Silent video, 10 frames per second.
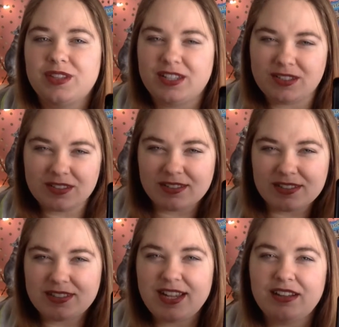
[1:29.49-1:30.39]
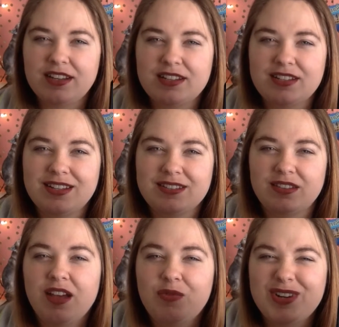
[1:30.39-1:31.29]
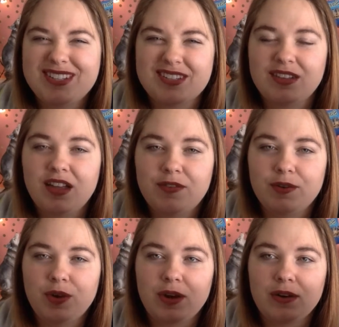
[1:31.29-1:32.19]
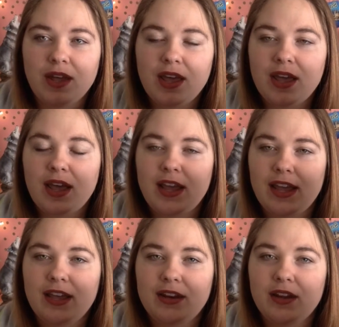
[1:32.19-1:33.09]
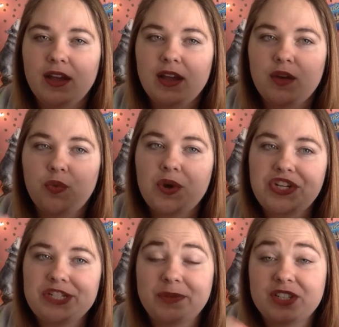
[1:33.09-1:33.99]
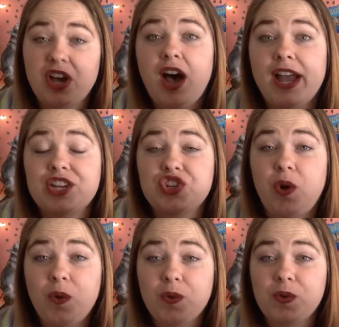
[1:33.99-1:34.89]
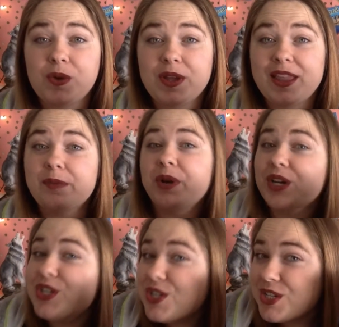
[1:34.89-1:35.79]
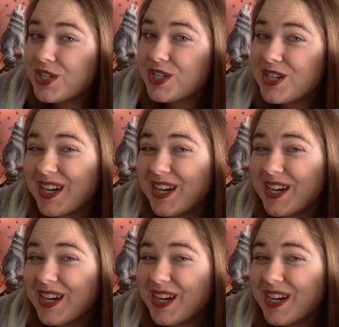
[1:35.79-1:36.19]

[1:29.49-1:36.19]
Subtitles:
this deadly disease, love, what is this love, and what she's been taught and told in the book of Shh,